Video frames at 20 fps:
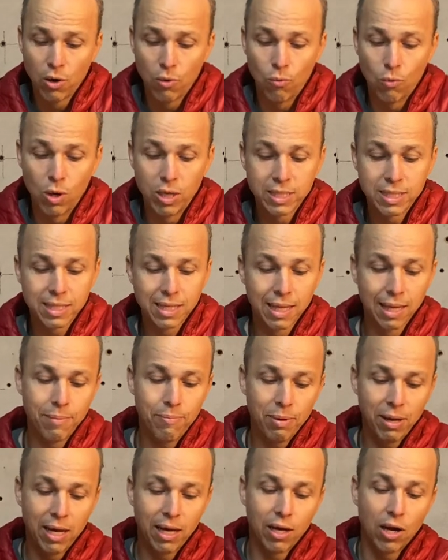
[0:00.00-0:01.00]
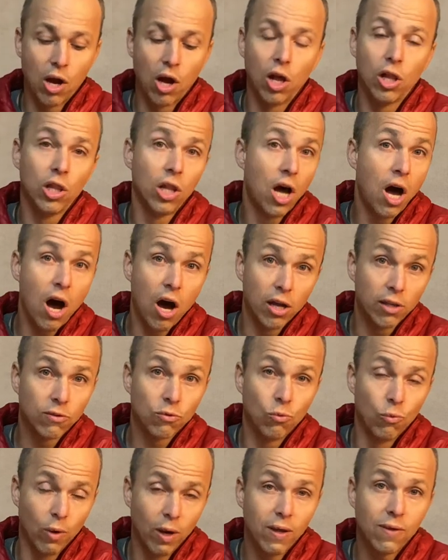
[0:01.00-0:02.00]
was slipping a lot
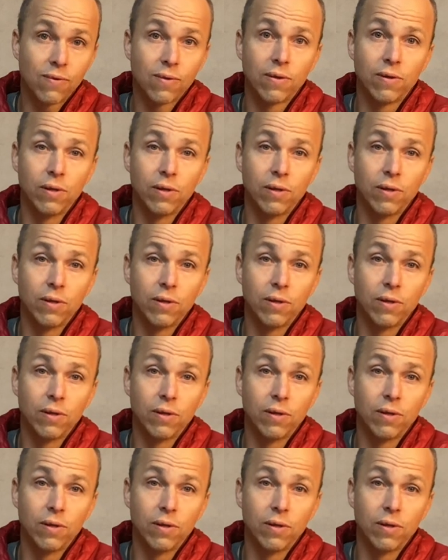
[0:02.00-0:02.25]
with